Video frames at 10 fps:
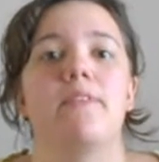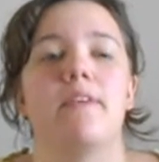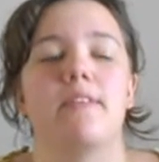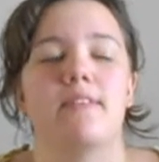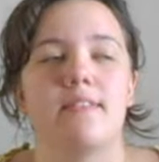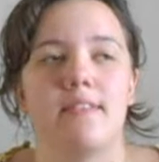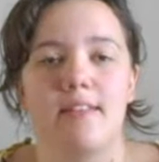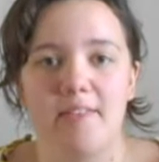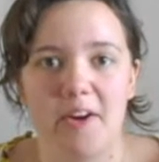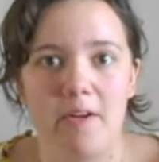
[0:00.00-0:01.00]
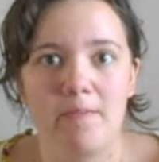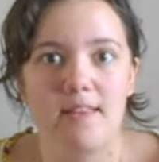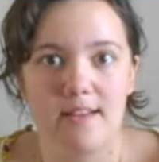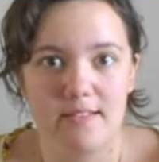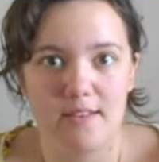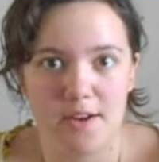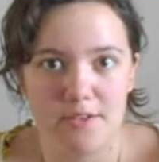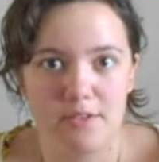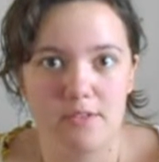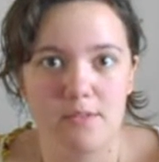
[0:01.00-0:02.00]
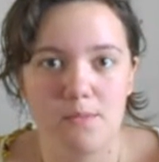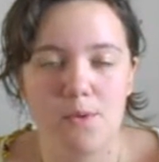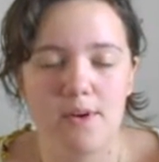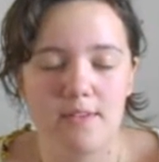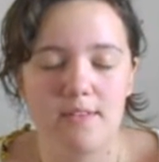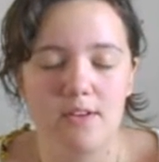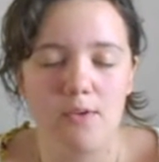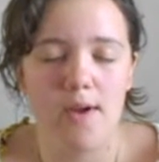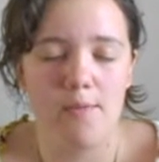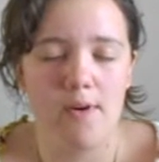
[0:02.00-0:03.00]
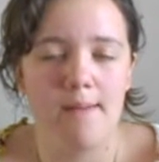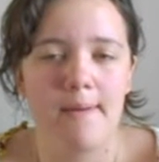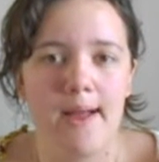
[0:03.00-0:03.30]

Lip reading: so this is the living room downstairs where it's still quite warm.